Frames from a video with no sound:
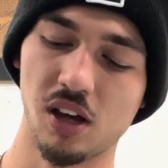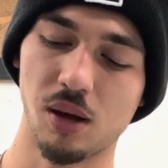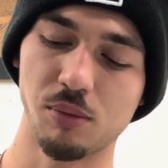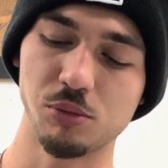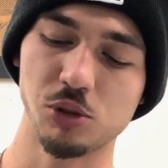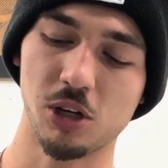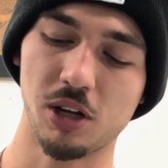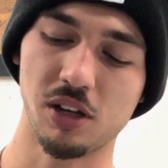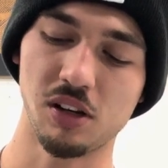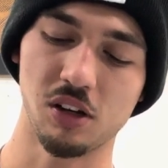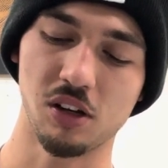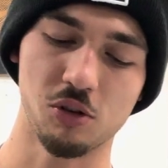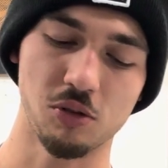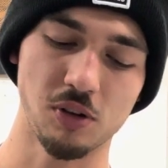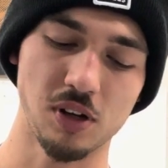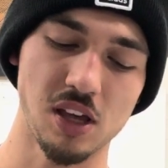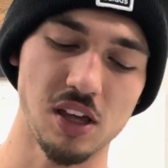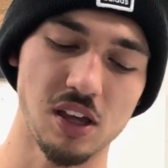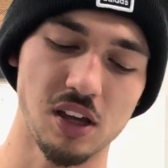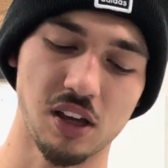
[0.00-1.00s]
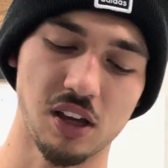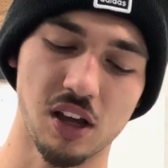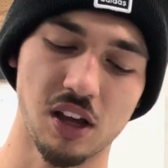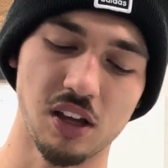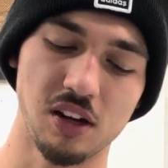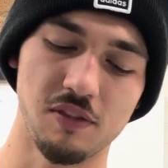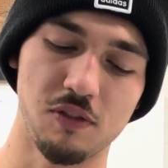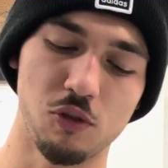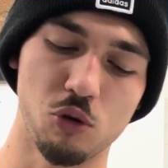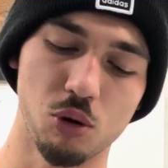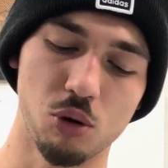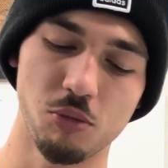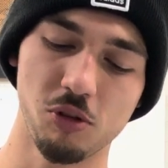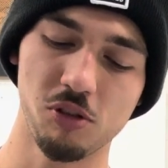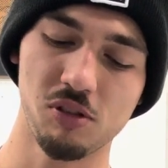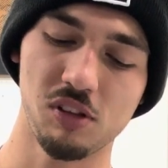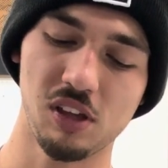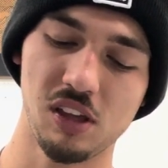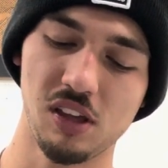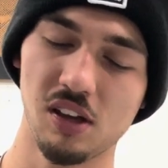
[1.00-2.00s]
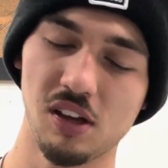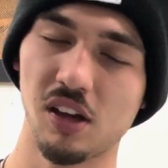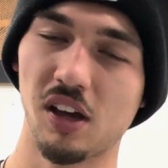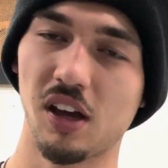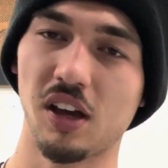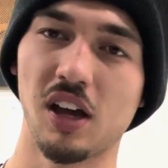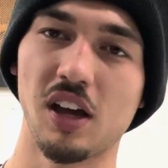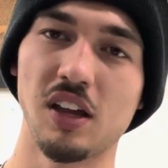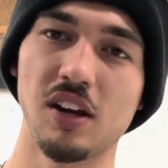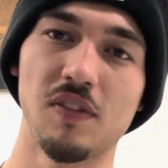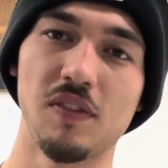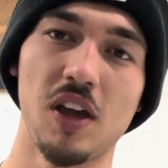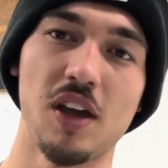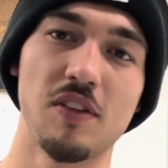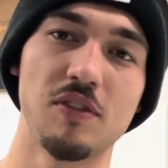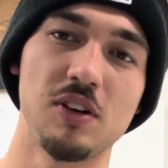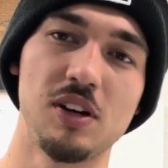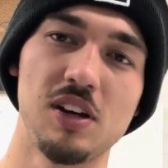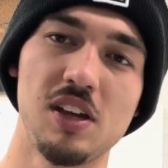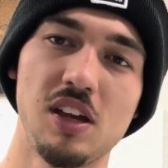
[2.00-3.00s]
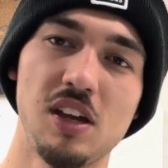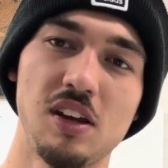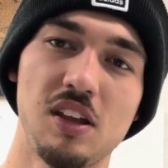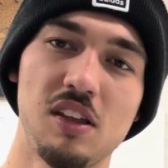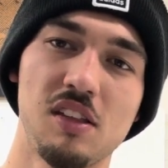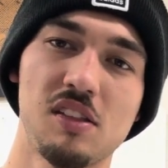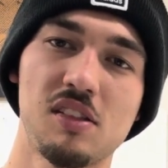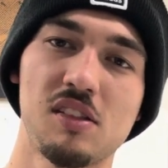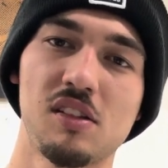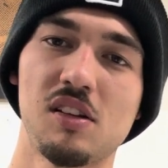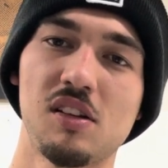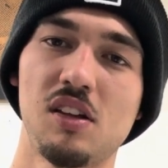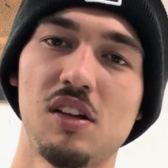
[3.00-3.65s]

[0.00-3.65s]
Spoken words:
I'm trying to create a kind of normalcy, a kind of everydayness.